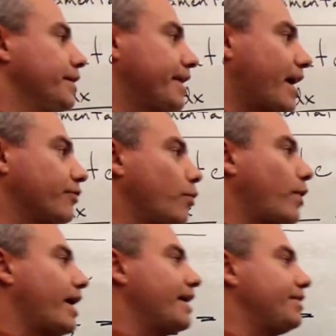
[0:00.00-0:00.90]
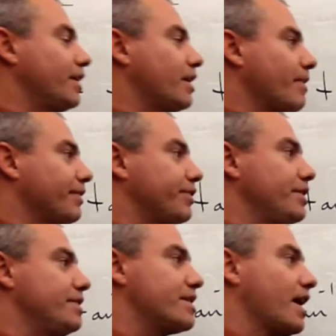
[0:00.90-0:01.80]
Now, the way I think about
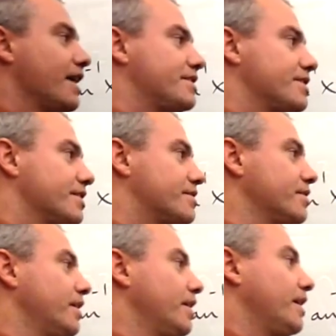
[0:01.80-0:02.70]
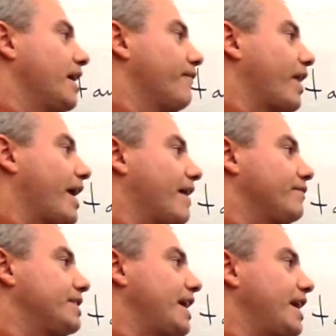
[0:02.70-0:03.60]
these guys is if I
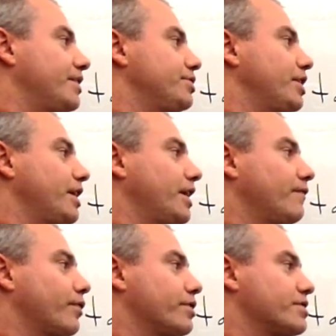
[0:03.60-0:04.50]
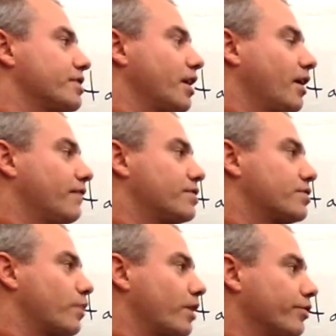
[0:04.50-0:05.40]
have tangent inverse of
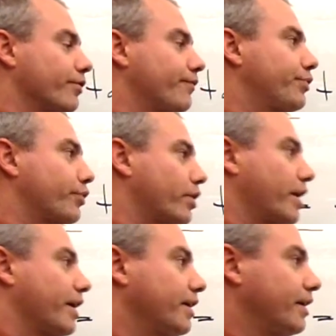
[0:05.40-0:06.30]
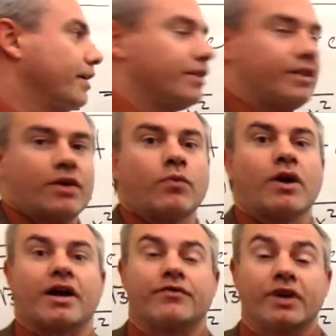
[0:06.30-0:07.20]
square root of 3, then
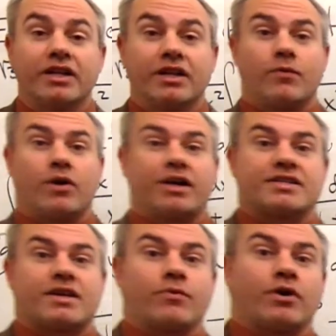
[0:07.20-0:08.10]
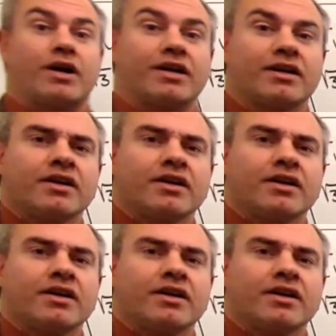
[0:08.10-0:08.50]
what I really want is I want